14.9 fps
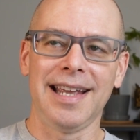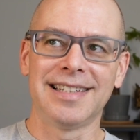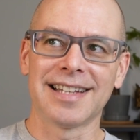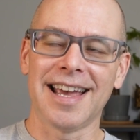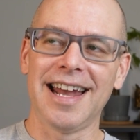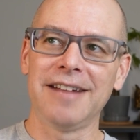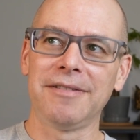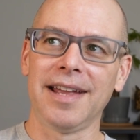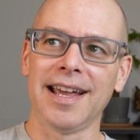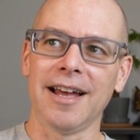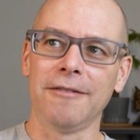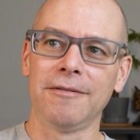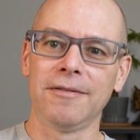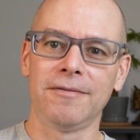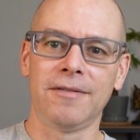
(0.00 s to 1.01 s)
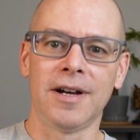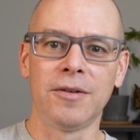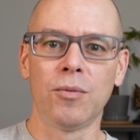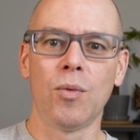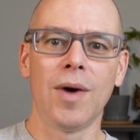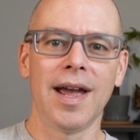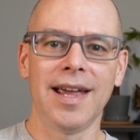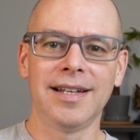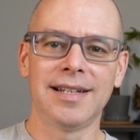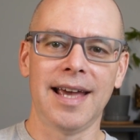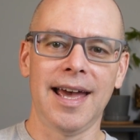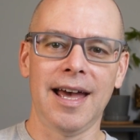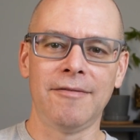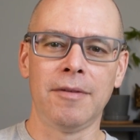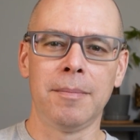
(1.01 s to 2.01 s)
kind of like a fun way to
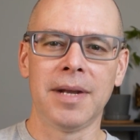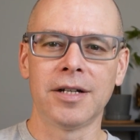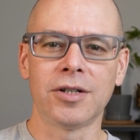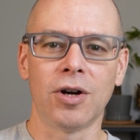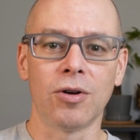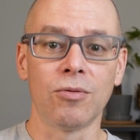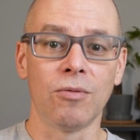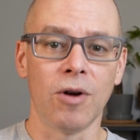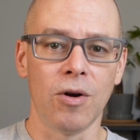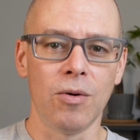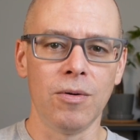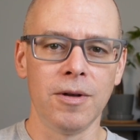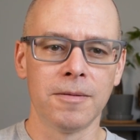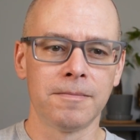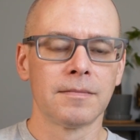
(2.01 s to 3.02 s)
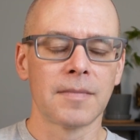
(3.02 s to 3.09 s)
have a Minotaur rogue.